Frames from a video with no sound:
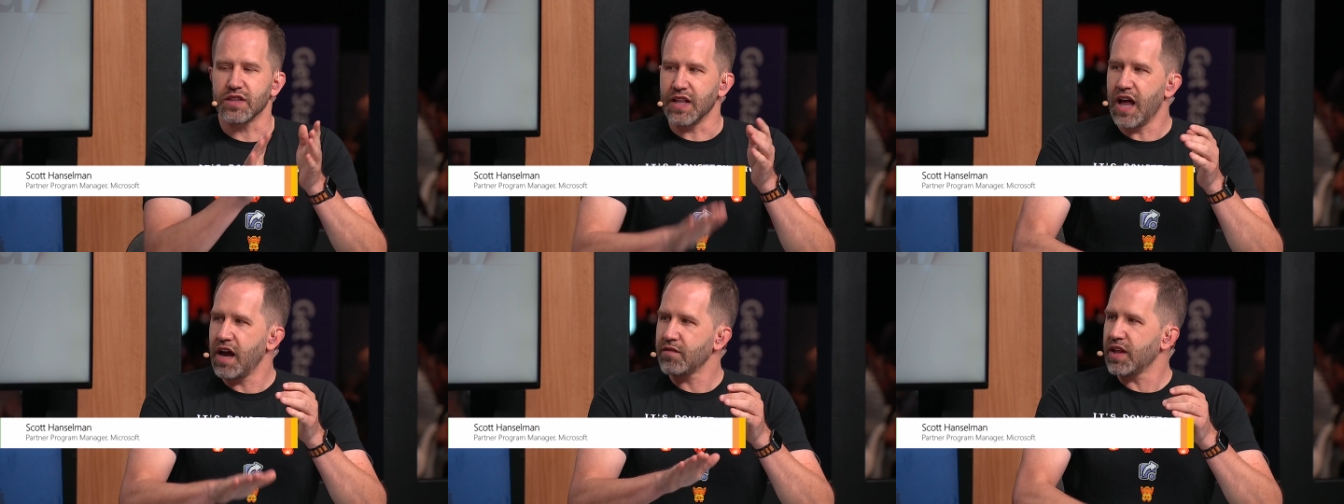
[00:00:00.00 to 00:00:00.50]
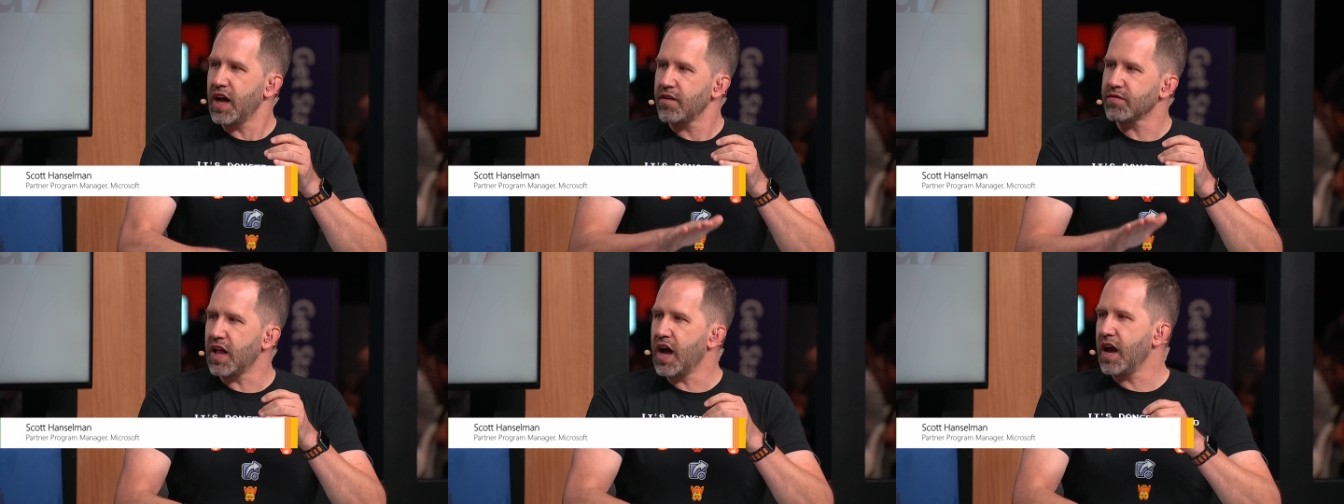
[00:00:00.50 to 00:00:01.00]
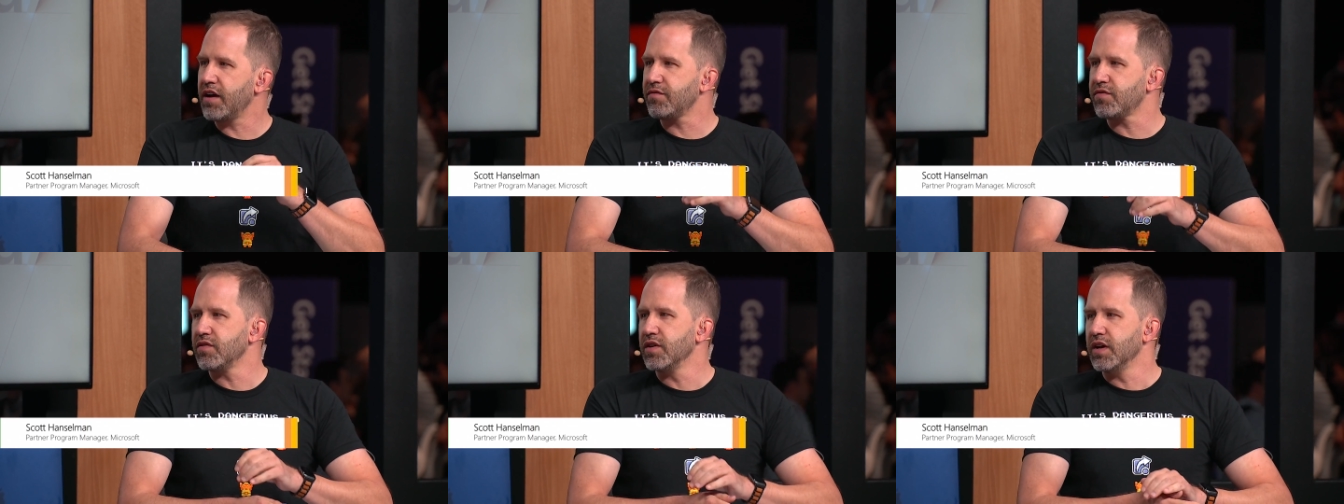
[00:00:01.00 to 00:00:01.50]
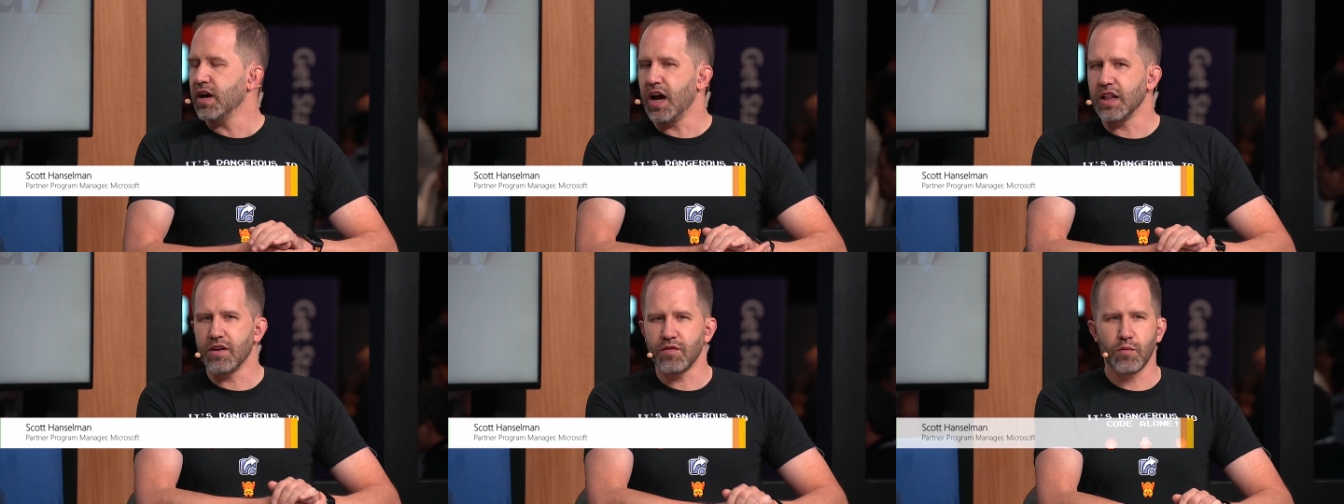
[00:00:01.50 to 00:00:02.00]
live, live, live. I
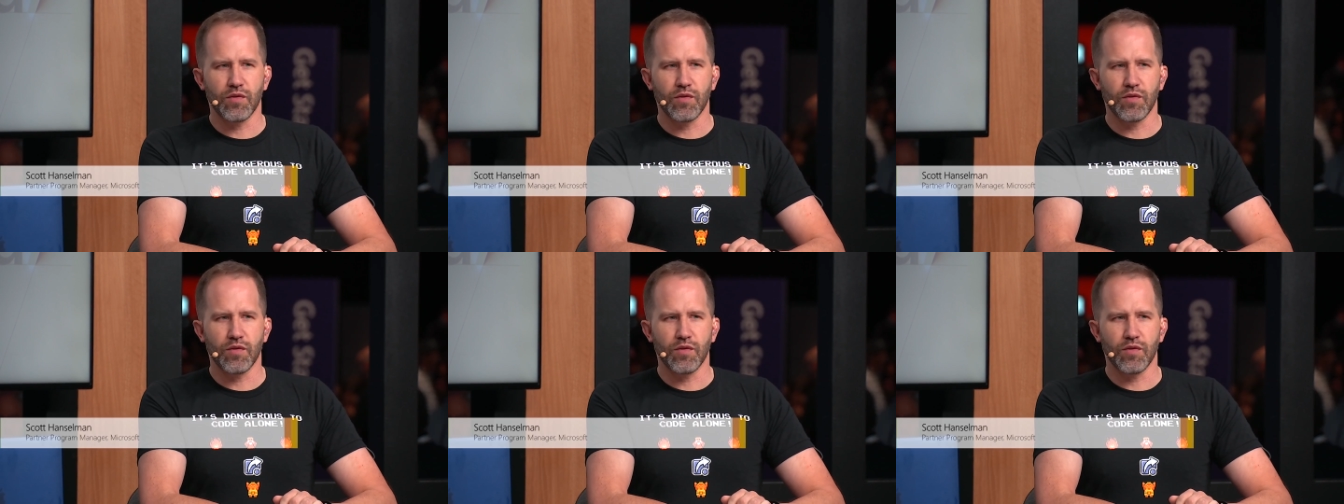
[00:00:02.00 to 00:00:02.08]
love it.